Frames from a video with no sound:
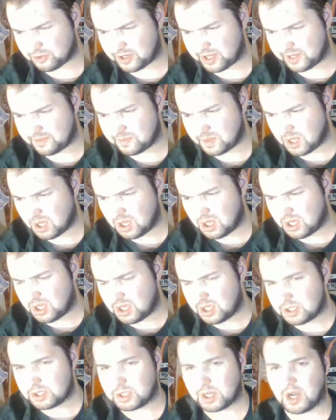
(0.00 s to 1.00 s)
really
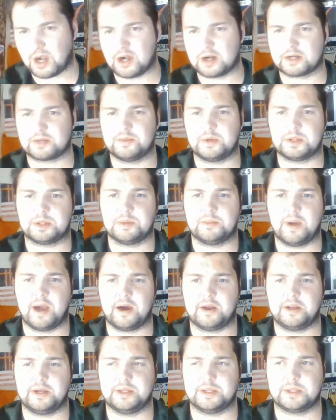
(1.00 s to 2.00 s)
talked much
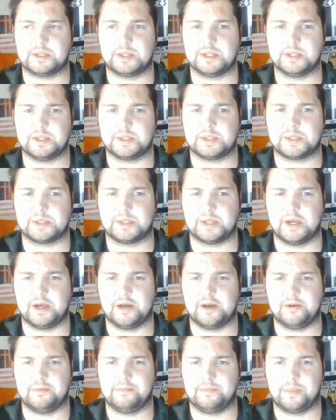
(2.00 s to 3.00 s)
about it since
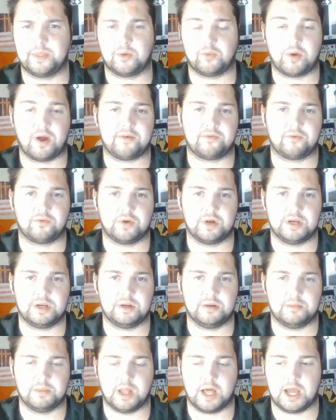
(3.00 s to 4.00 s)
the
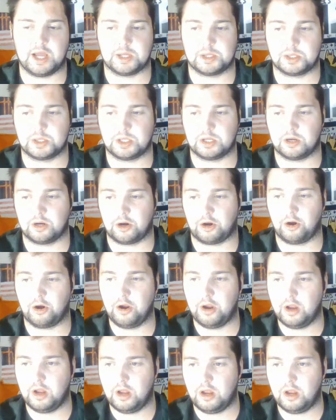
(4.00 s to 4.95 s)
referendum last year.